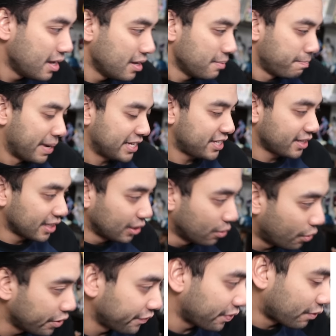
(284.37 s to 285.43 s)
Better than
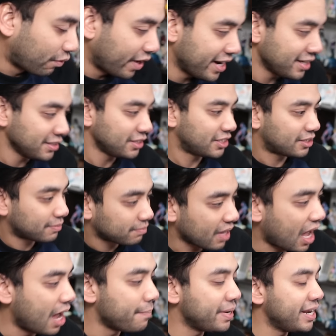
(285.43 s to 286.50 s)
Lord of the Rings?
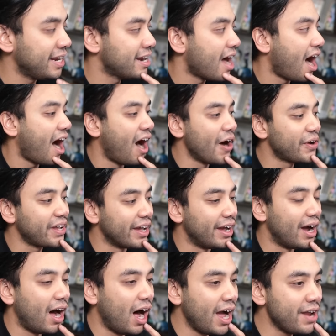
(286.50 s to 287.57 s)
I mean, okay,
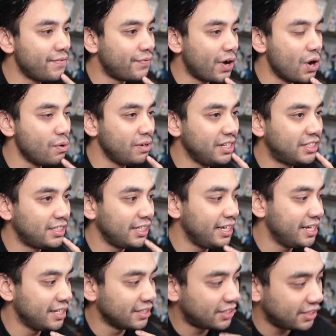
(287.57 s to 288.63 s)
I've only
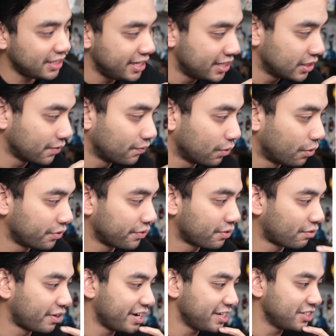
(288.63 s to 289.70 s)
seen scenes of Lord of the
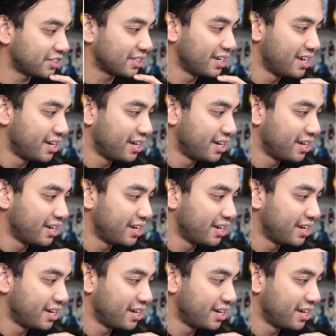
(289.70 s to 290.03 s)
Rings.